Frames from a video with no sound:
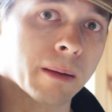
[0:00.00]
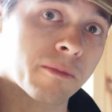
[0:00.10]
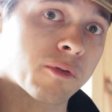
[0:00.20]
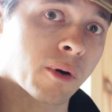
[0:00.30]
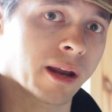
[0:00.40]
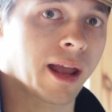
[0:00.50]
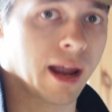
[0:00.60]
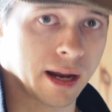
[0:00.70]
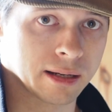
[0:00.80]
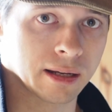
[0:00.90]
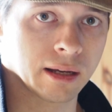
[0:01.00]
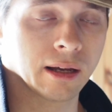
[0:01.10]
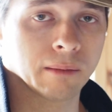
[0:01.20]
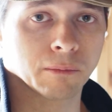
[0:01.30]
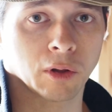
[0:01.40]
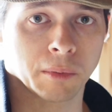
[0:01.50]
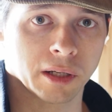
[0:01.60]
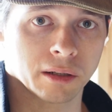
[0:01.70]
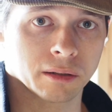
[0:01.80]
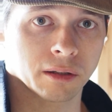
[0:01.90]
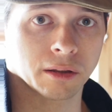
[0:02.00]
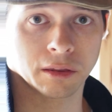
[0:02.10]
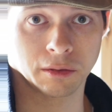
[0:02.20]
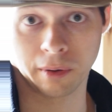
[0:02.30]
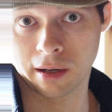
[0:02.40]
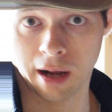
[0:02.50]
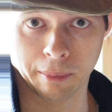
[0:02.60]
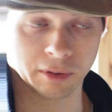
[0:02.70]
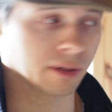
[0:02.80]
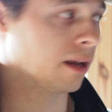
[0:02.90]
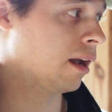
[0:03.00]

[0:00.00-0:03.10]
M48 millimeter thread adapter,